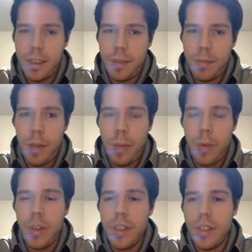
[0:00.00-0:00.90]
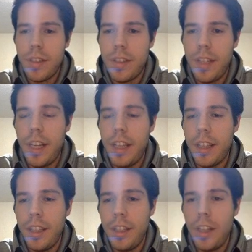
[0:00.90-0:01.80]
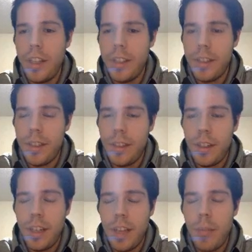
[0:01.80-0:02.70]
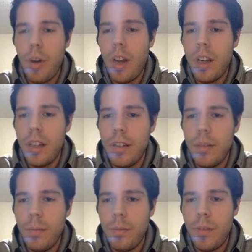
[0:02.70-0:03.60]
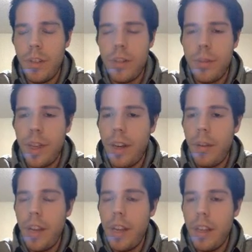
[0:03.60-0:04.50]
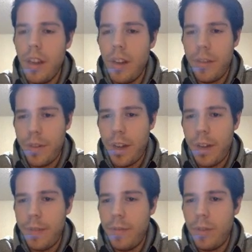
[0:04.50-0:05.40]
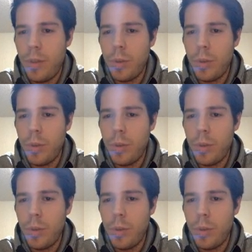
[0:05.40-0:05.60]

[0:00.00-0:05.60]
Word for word: my opponent just hitting the nuts on game 1 versus Mega Ray off of a 2